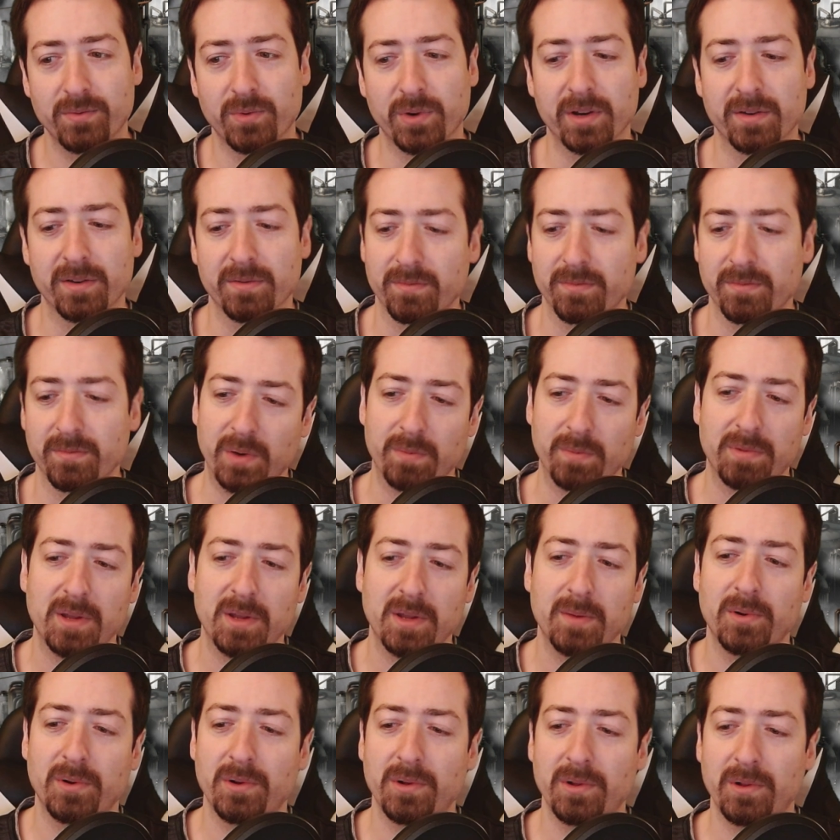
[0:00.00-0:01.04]
when
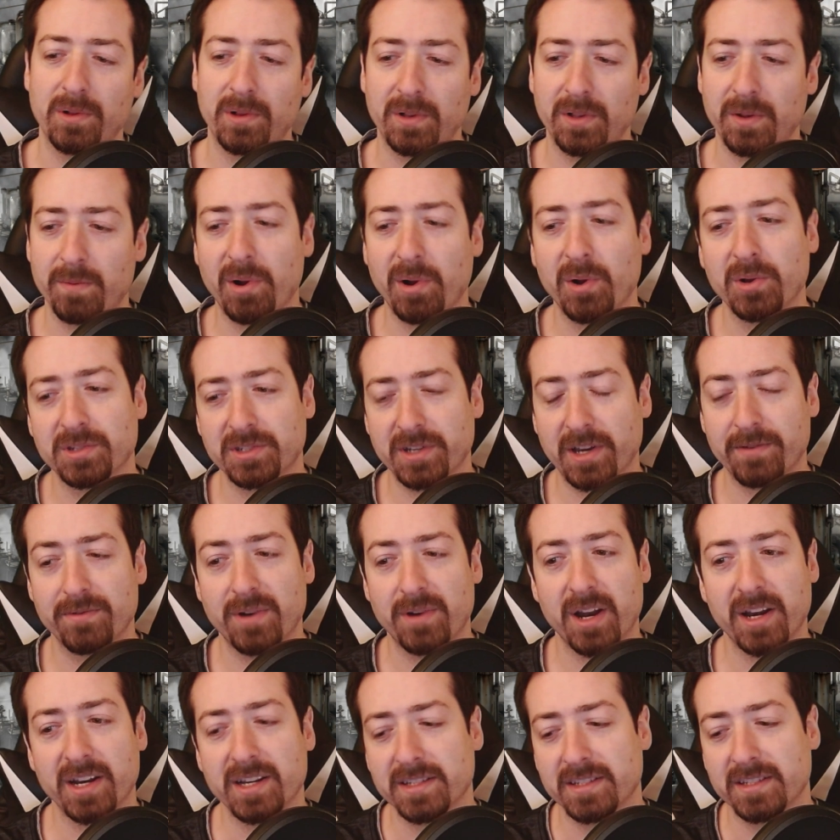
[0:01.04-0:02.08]
people post on
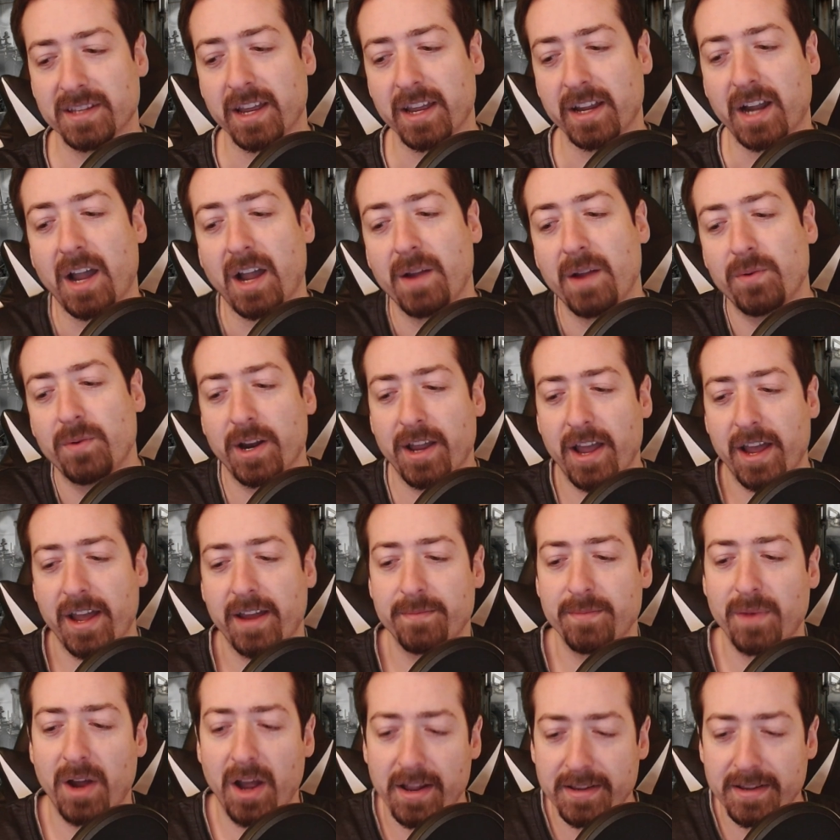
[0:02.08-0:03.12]
Reddit saying, I want to add
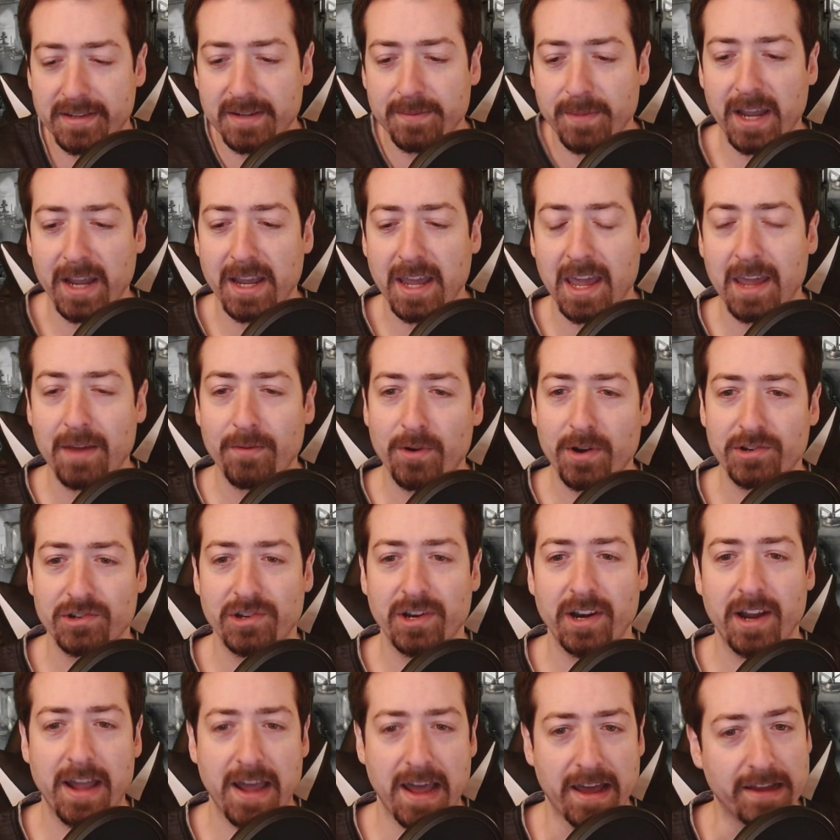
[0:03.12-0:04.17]
mods to my game, what
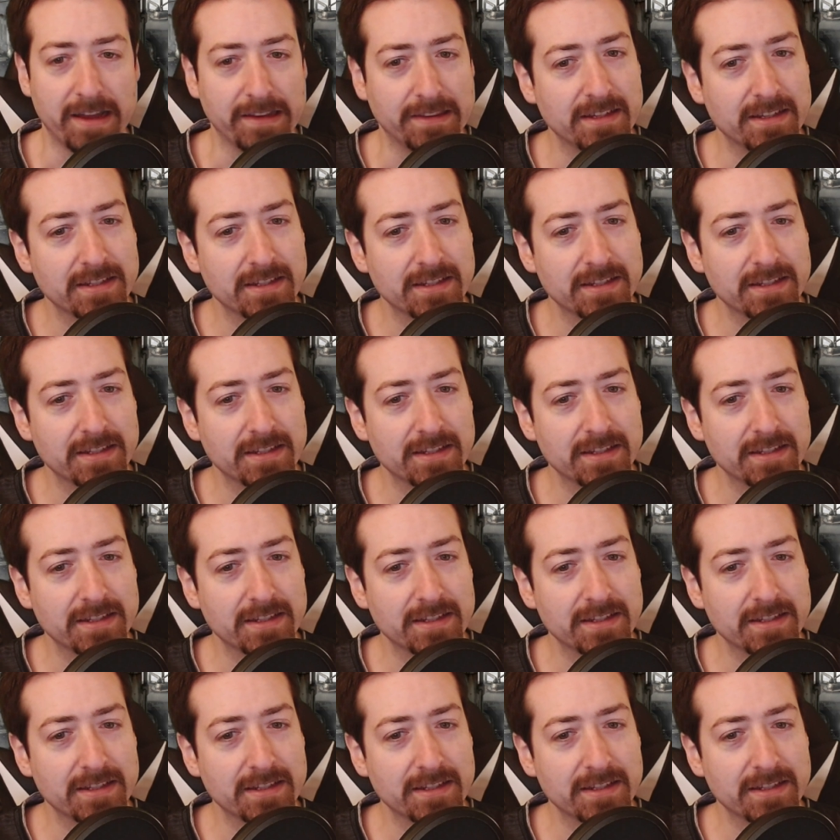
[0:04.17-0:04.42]
should I add?